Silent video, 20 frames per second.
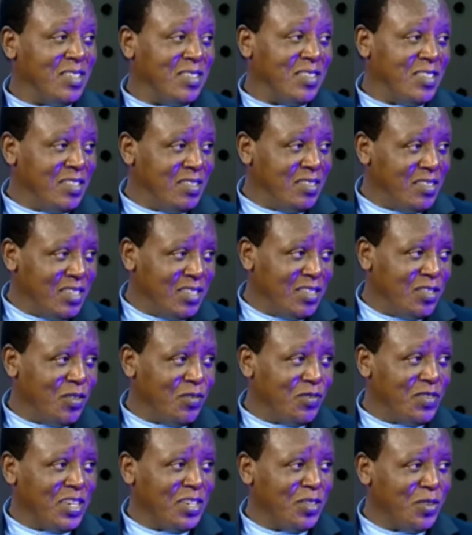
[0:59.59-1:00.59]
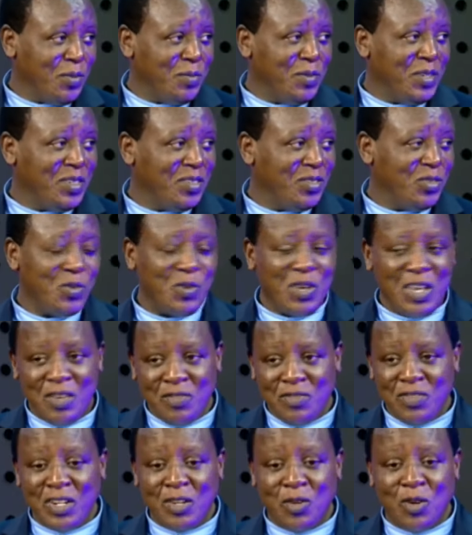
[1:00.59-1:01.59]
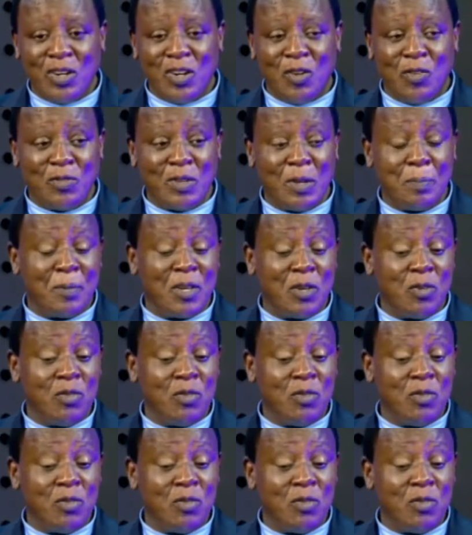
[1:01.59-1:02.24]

in this city of Nairobi, to every corner of Nairobi,